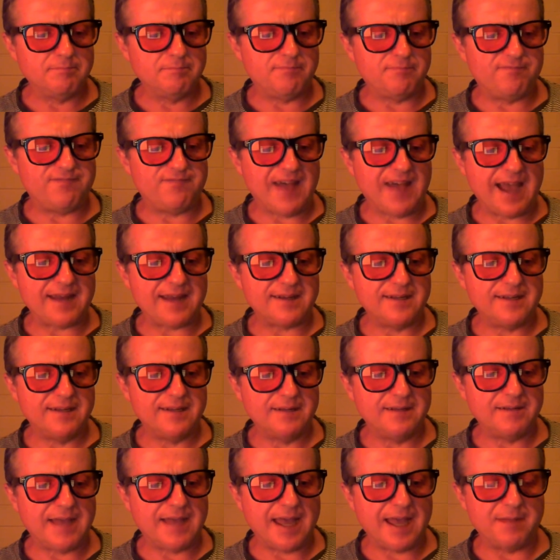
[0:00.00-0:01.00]
fat,
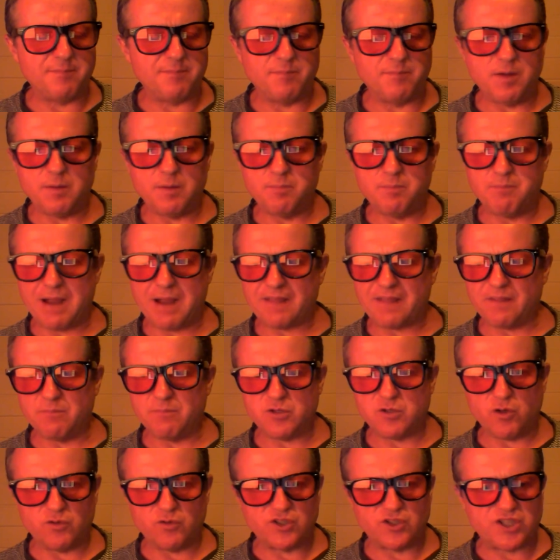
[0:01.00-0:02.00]
and make
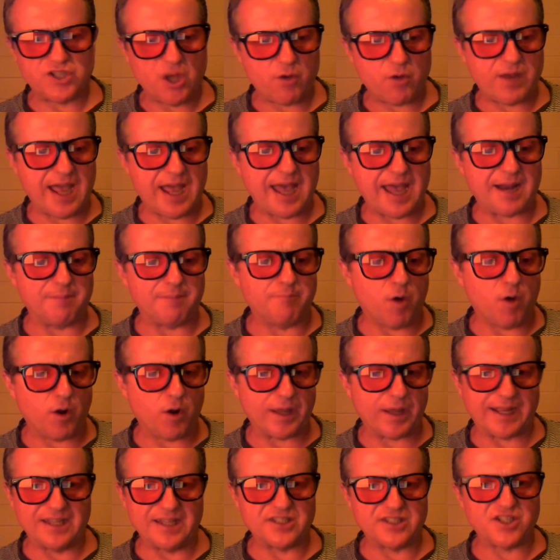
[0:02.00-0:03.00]
themselves so
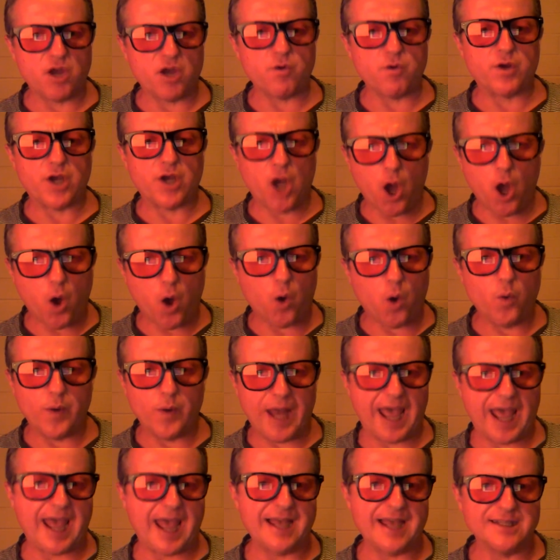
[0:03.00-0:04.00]
catabolic and so
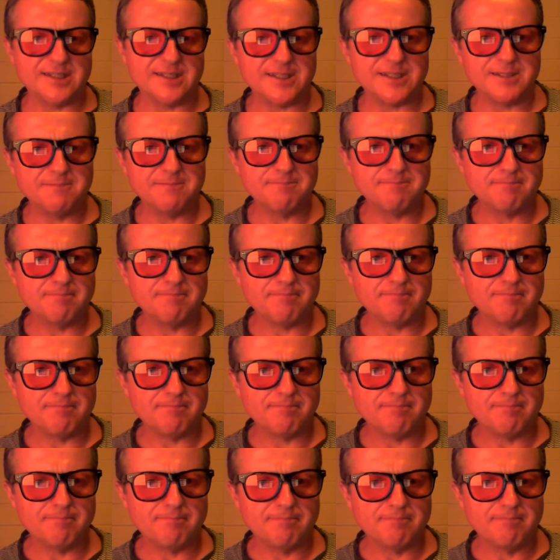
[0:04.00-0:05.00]
cold as.
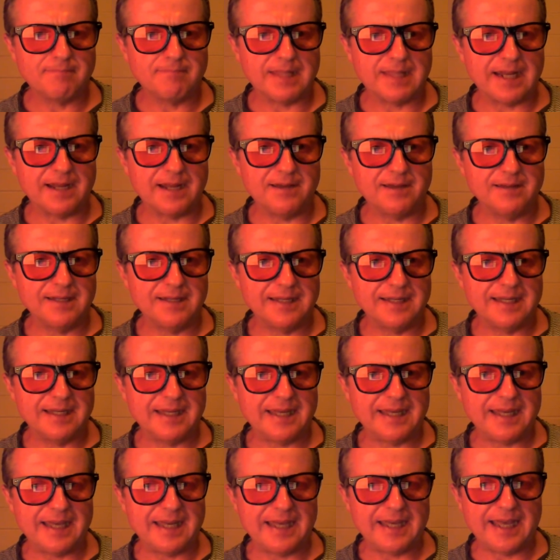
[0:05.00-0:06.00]
You know,
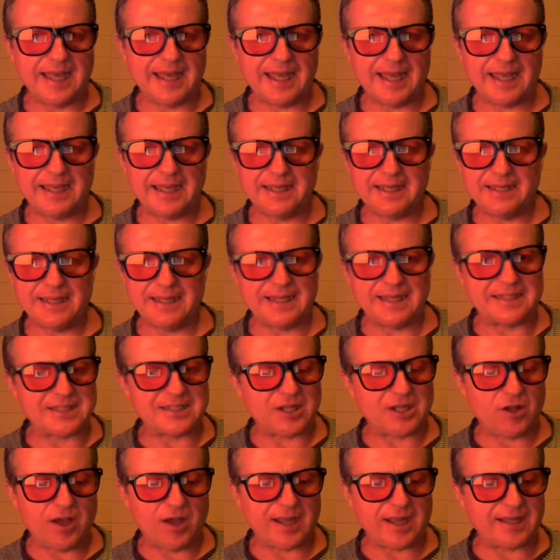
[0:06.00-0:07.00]

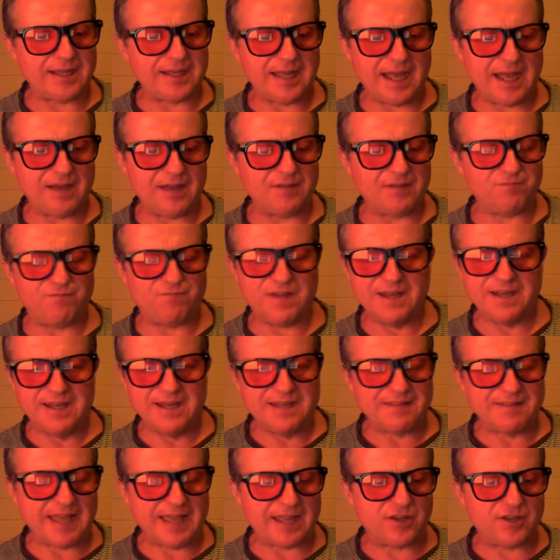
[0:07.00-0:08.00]
it's like a,
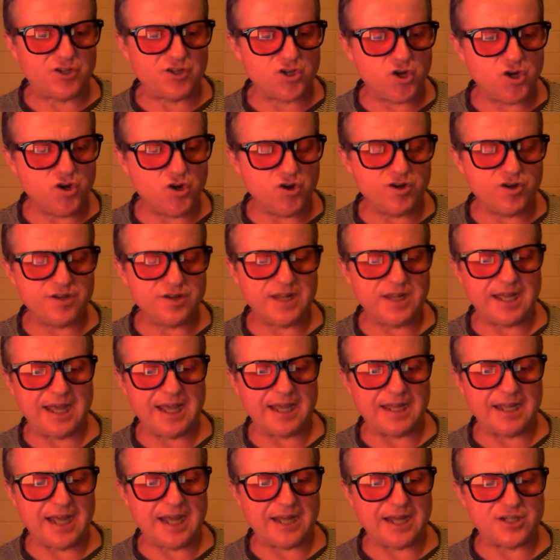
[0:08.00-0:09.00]
they turn
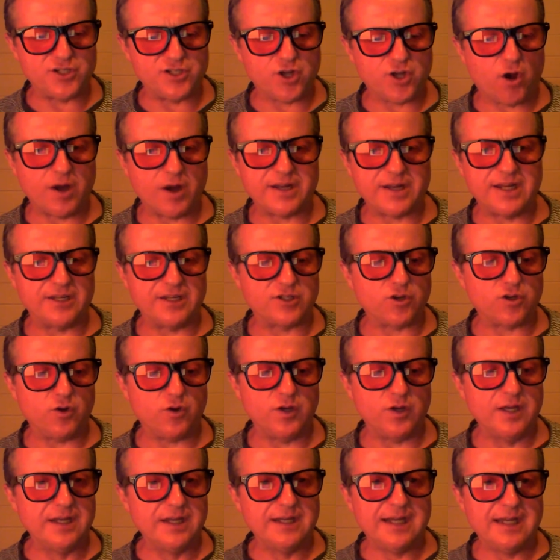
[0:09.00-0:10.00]
a, a diet
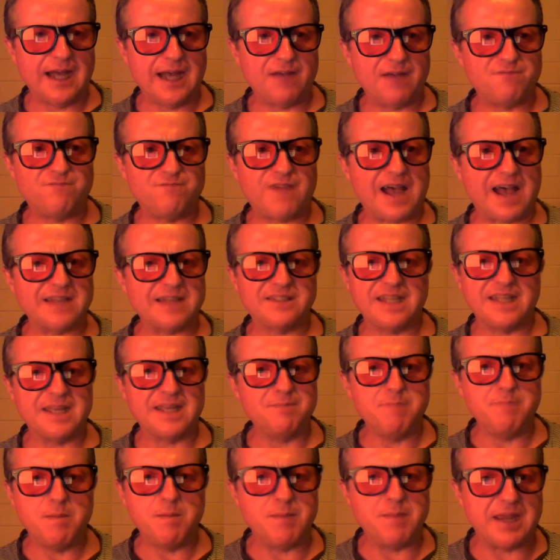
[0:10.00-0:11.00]
into a
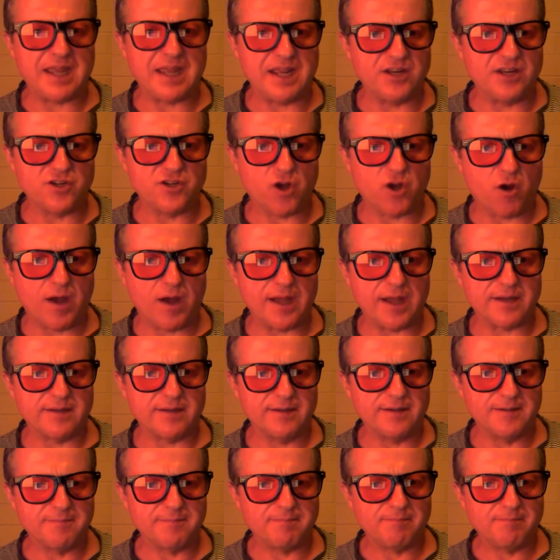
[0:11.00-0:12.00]
fasting mimicking diet.
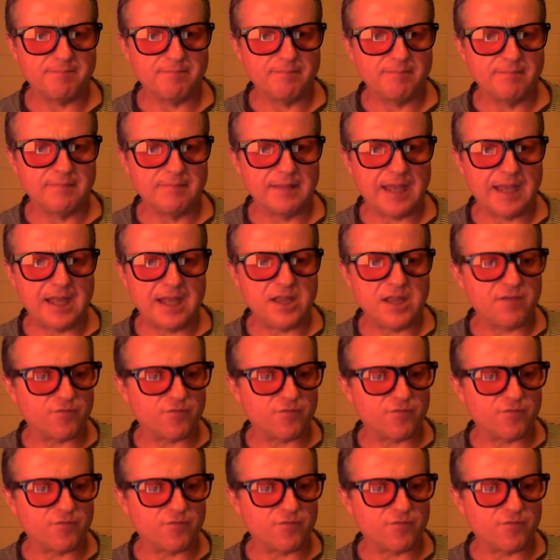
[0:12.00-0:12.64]
And